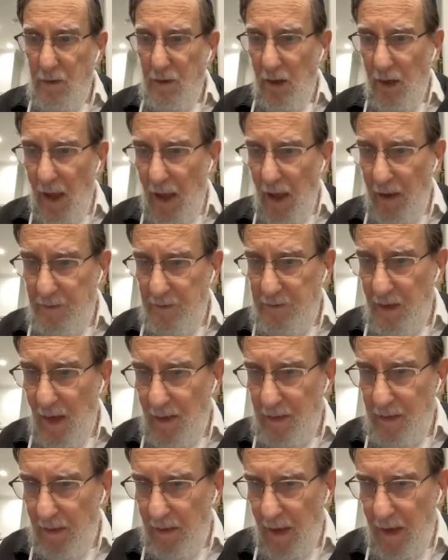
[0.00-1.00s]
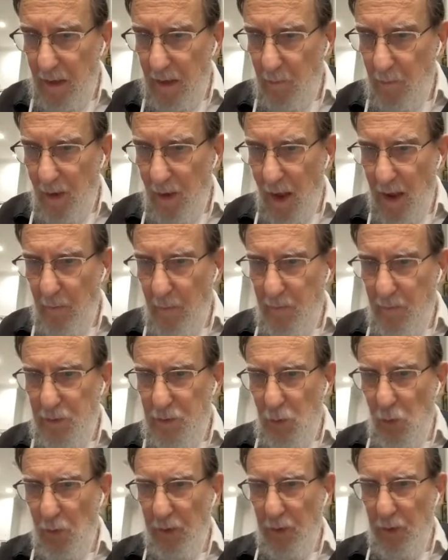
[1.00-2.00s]
Chayat Sadik Einim Chayim
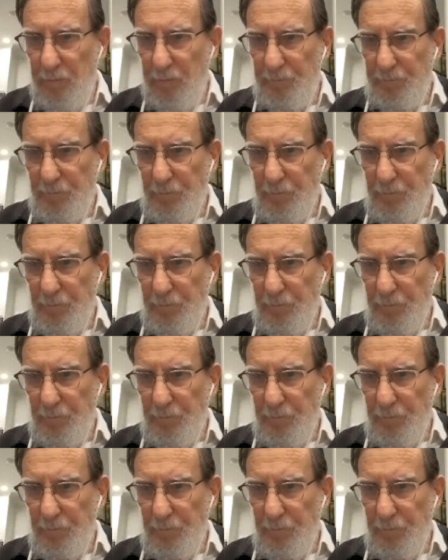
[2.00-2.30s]
Besorim